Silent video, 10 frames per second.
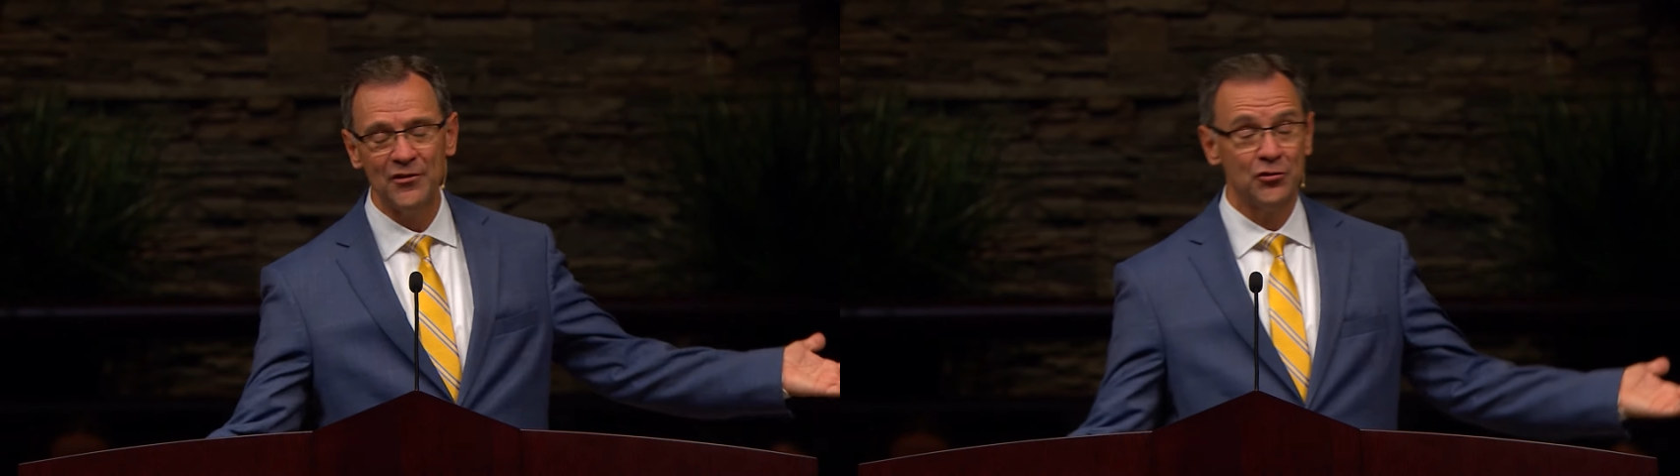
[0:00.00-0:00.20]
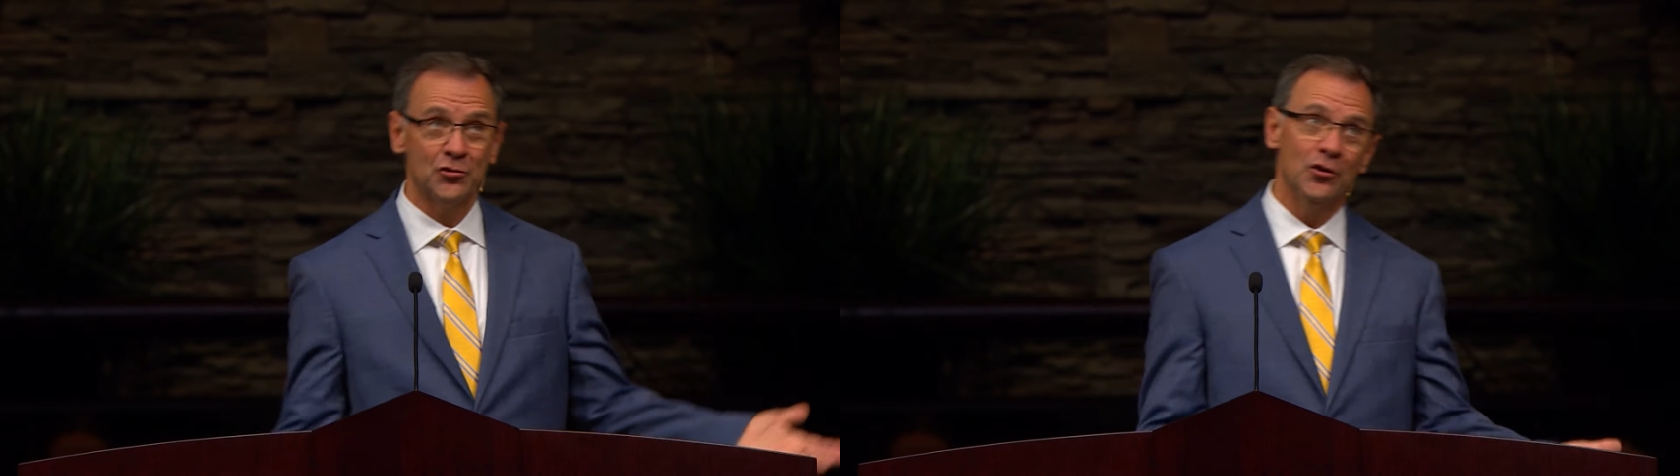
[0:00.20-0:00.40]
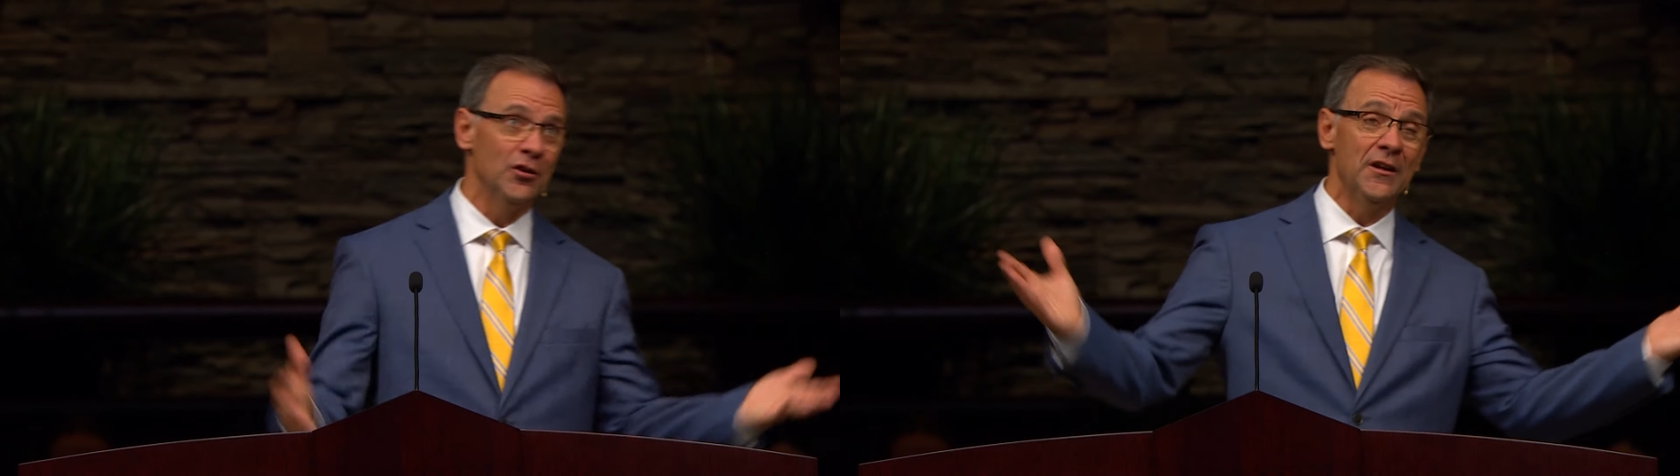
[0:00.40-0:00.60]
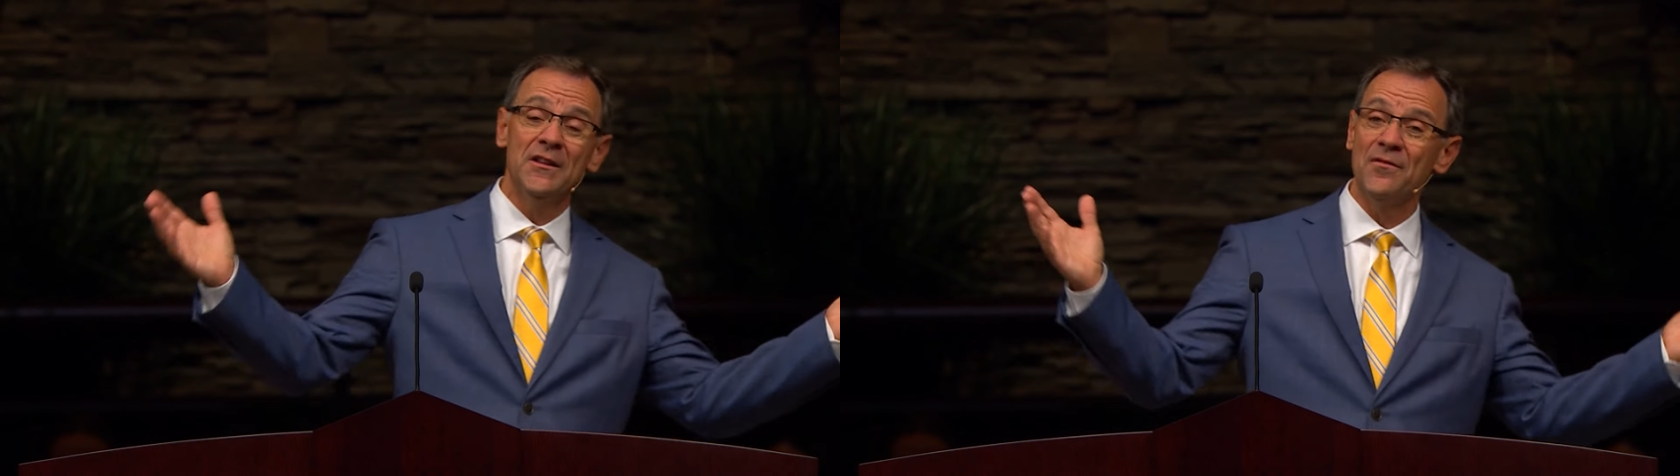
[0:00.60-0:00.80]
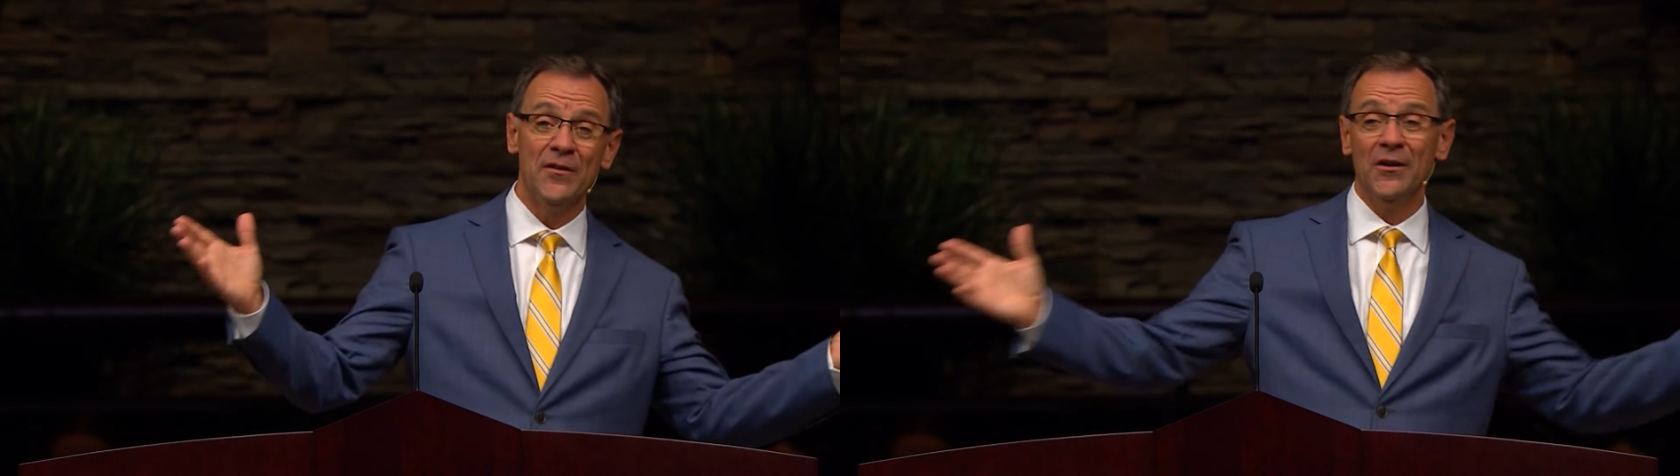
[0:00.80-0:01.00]
Surely
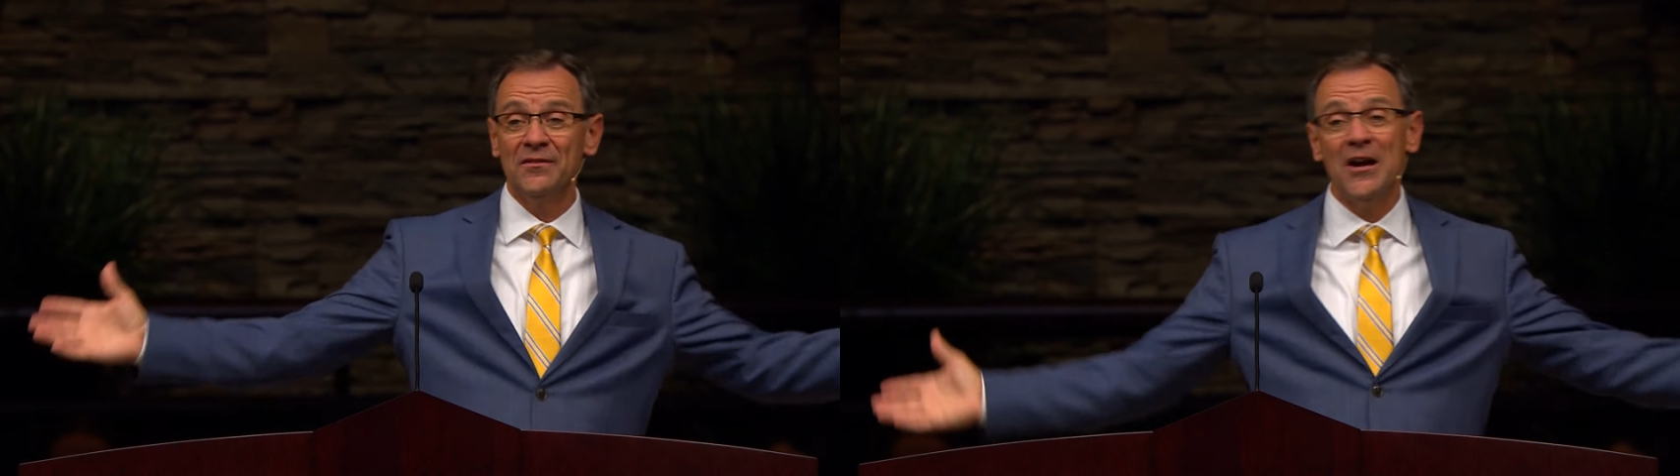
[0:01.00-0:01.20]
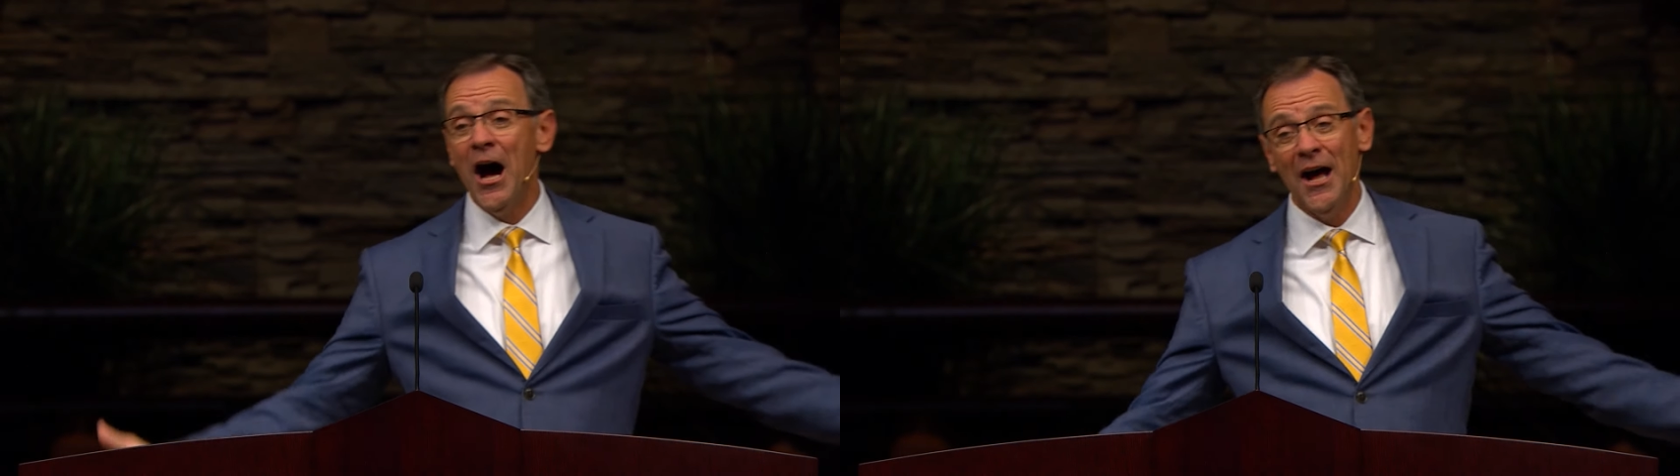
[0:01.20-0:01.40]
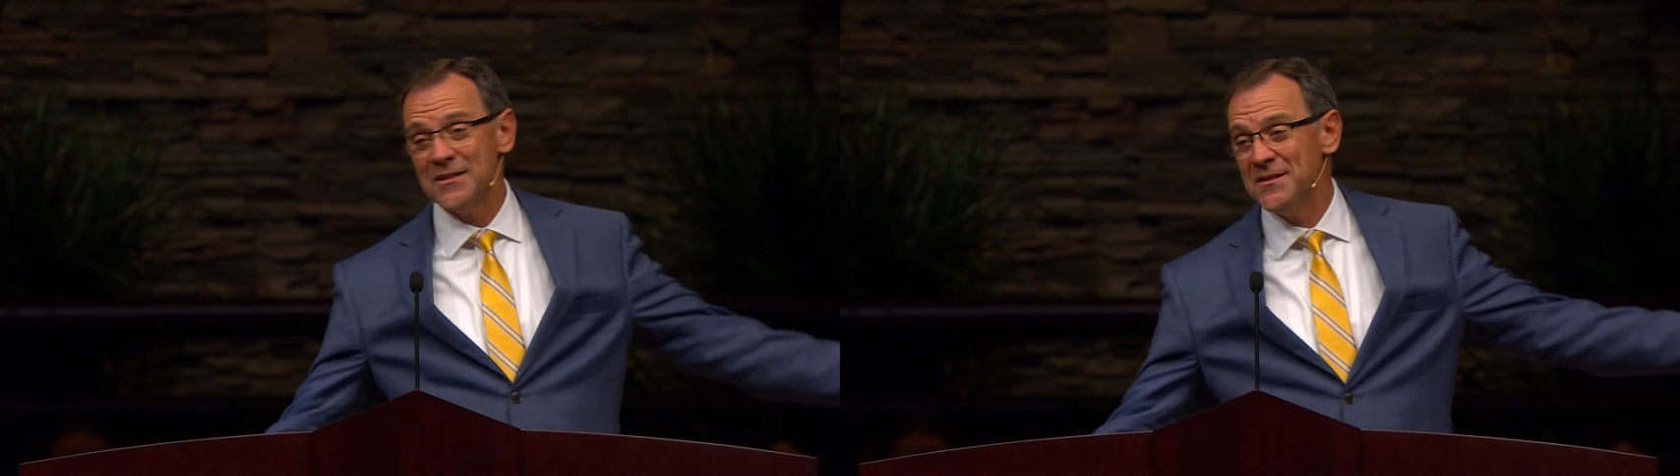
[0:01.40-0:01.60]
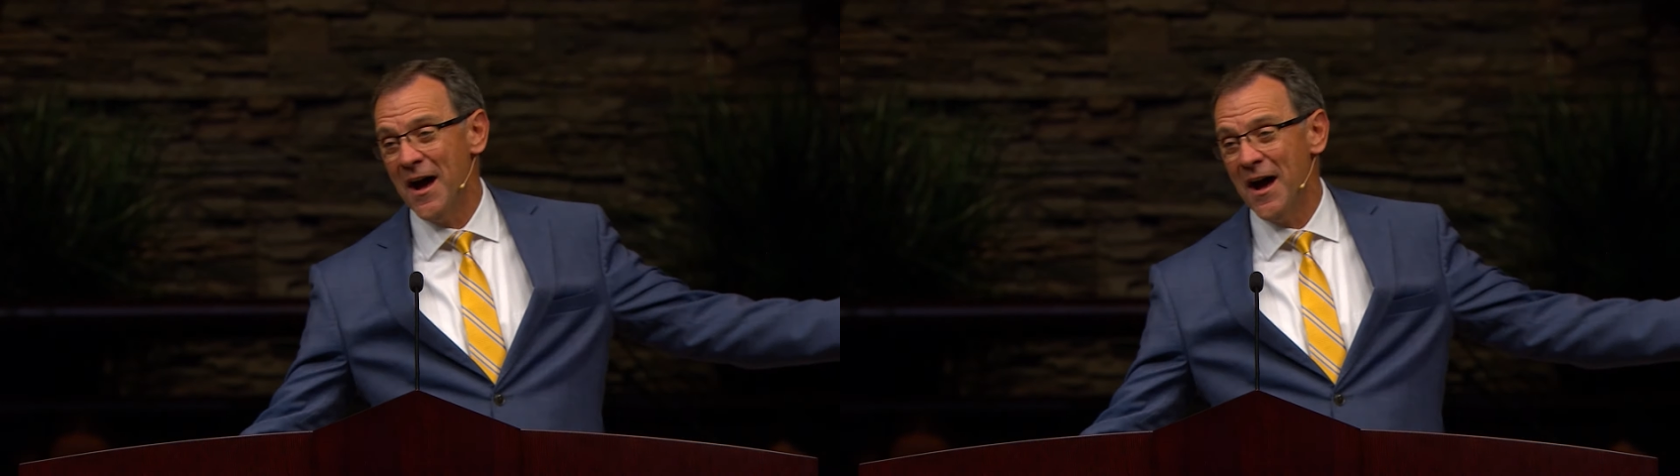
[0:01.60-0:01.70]
the fear of God's